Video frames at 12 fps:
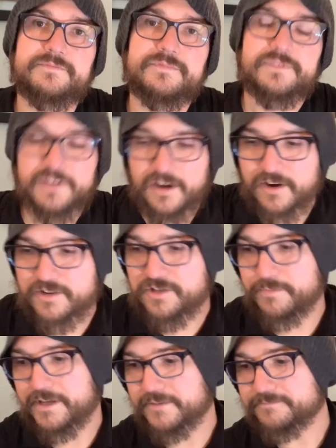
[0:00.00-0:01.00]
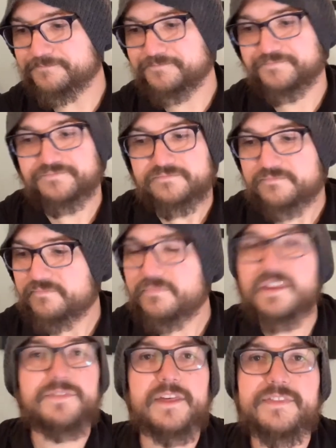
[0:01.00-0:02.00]
argument,
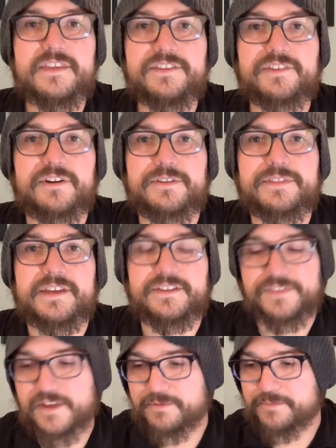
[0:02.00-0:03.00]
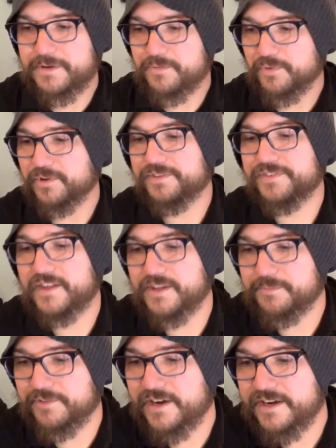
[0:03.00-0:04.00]
then these aren't things that would be worth
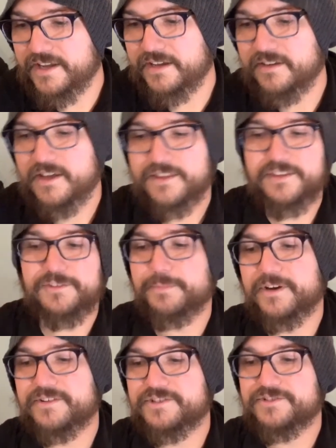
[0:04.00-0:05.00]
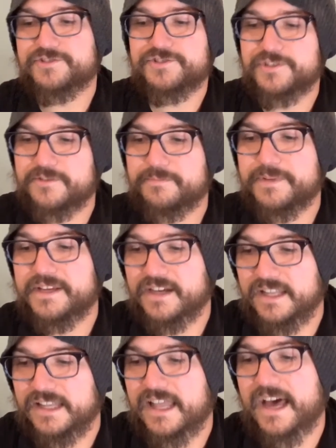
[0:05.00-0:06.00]
celebrating. These marriages shouldn't be
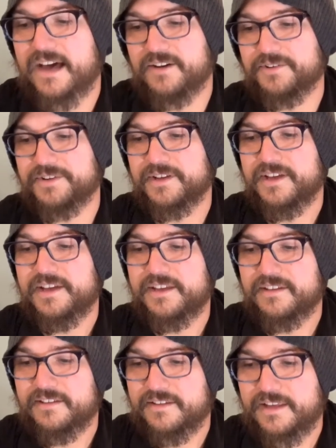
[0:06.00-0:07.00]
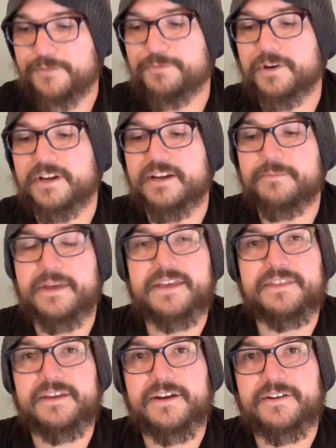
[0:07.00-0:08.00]
allowed if we're going to make the
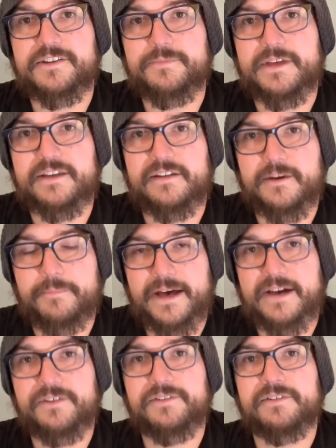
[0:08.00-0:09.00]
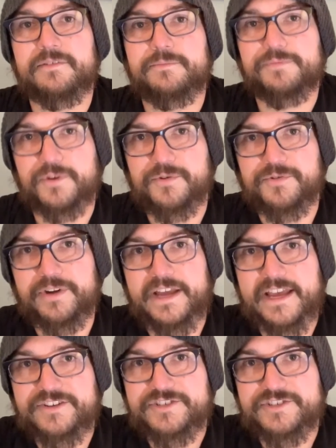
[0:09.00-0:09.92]
argument about procreation.